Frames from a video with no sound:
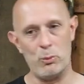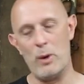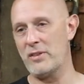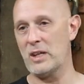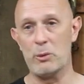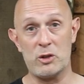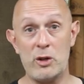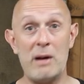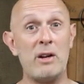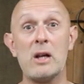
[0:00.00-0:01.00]
whether you were
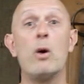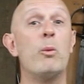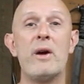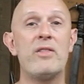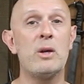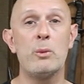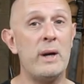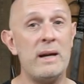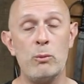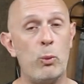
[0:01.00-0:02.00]
travelling or whether you were
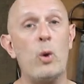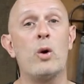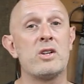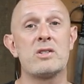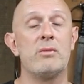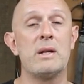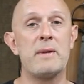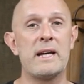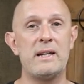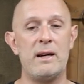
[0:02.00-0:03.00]
in war, doesn't really
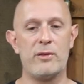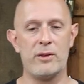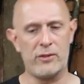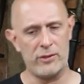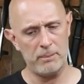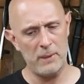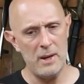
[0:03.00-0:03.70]
make a difference.